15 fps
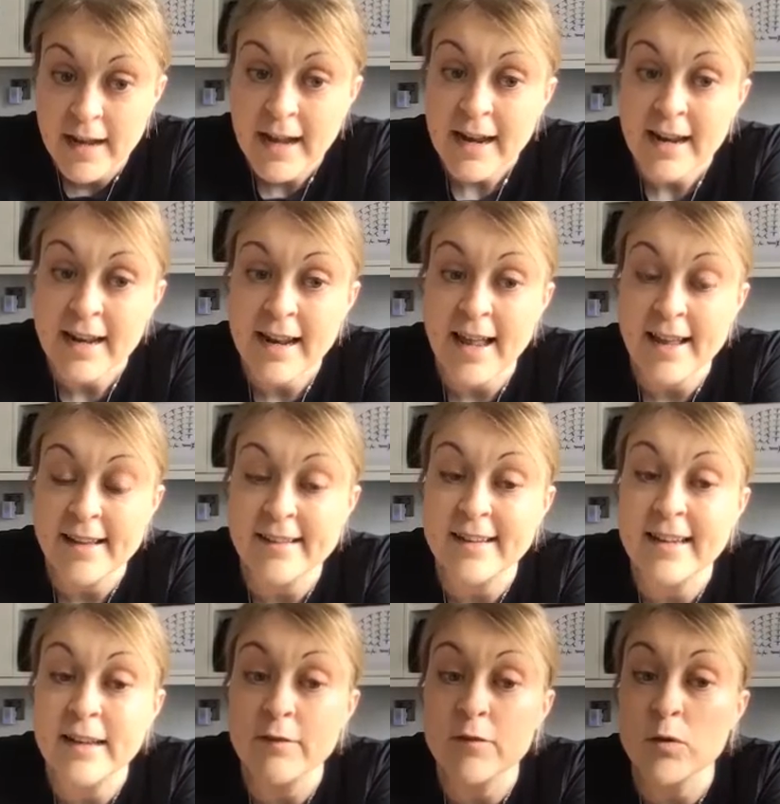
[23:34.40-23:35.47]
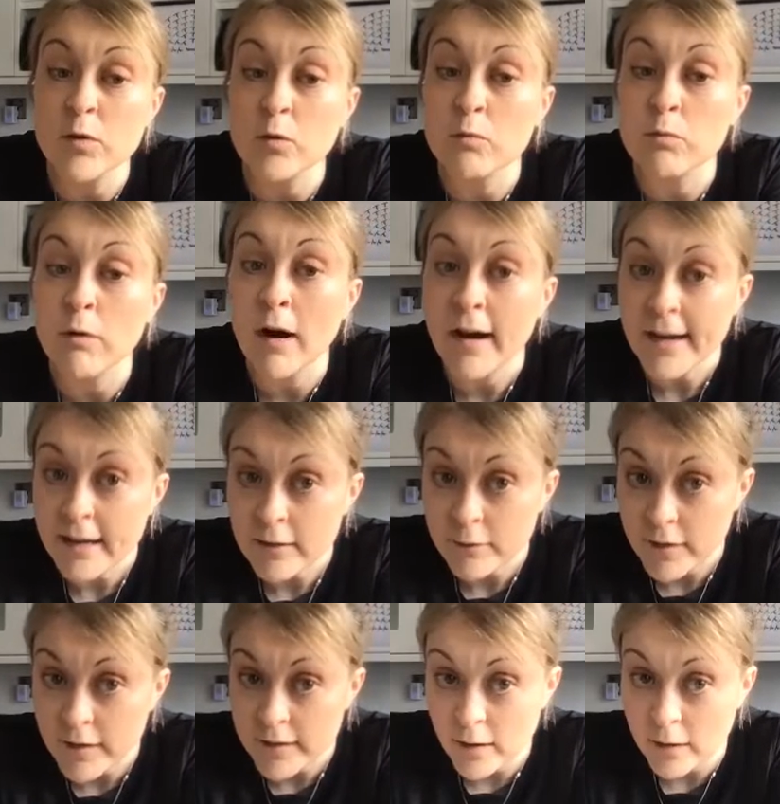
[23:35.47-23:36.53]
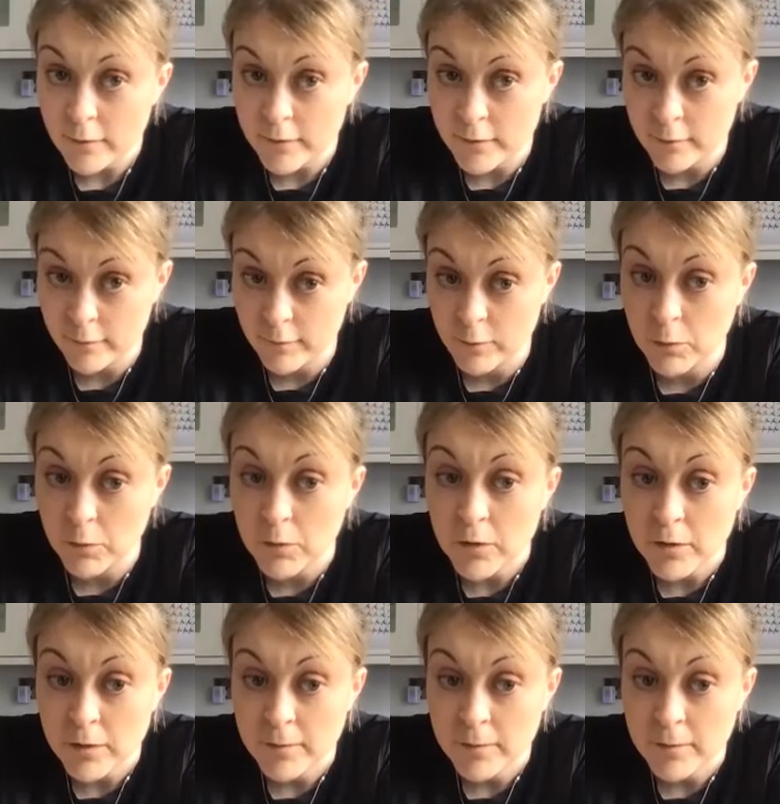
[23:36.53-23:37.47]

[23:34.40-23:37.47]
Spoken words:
Let's lift your right foot off the floor,